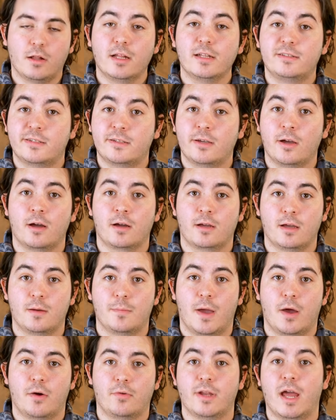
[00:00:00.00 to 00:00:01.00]
let's talk
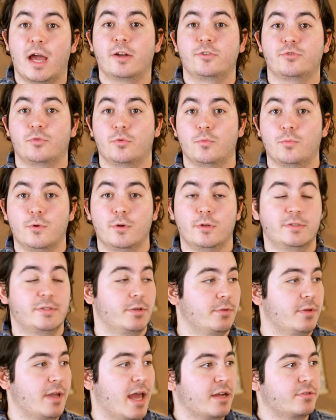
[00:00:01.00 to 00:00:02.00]
about natural wood.
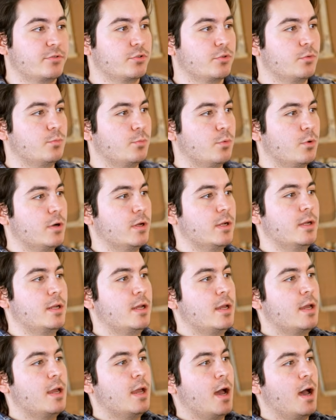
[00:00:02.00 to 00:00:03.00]
So natural wood
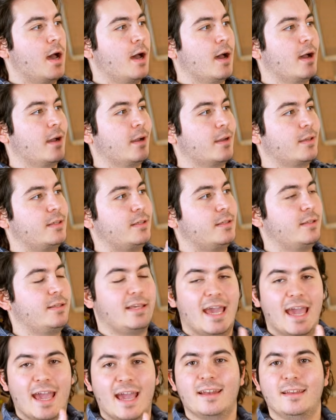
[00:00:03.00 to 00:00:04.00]

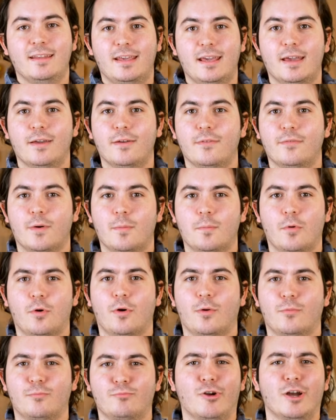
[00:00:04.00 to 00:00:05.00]
can give a
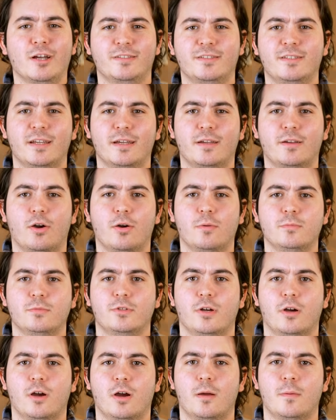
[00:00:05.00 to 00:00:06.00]
more rustic home
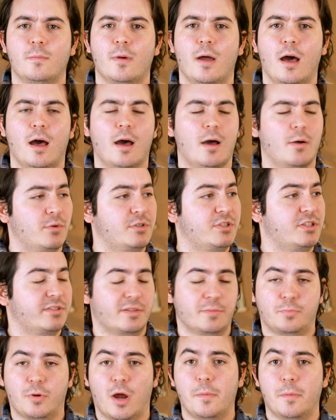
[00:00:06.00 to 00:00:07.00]
charm, which is
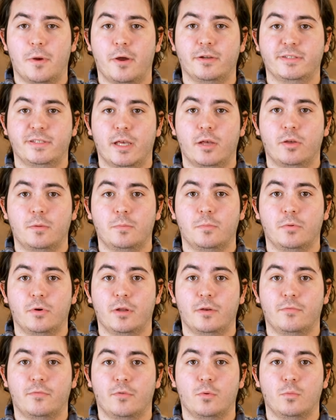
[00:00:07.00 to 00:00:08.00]
the primary selling
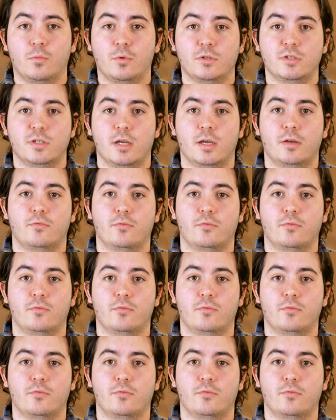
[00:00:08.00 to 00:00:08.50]
point for a wood shake